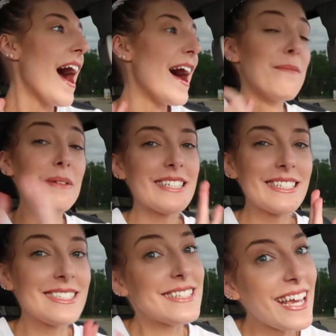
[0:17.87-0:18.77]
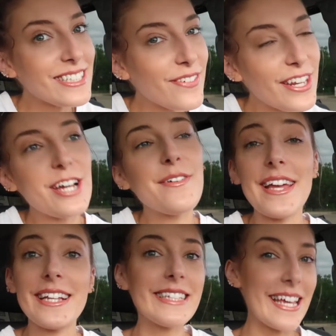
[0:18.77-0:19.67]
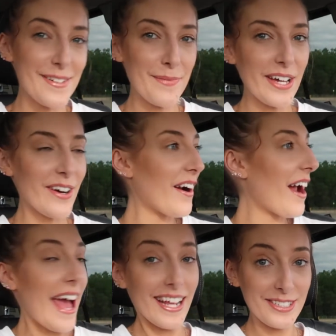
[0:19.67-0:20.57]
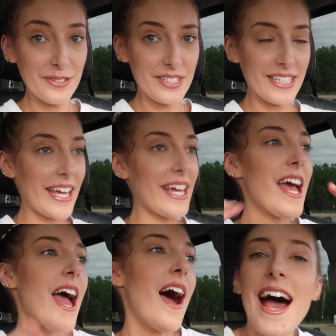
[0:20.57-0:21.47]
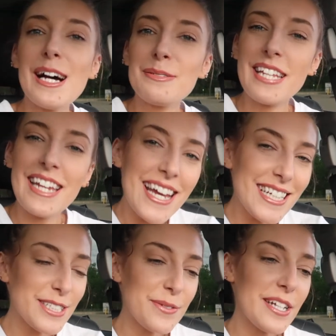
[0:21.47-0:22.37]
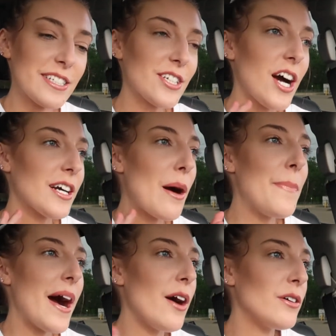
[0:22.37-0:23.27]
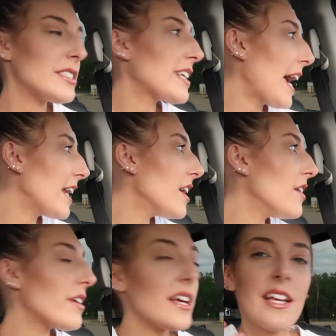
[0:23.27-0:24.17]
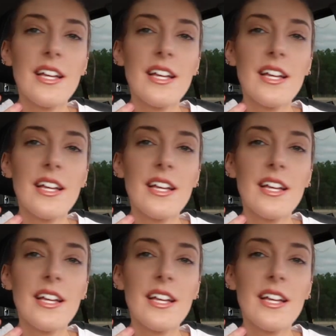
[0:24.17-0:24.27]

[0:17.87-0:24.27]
Um, today's video is in my car, as you see. Uh, today I just wanted to talk about just kind of,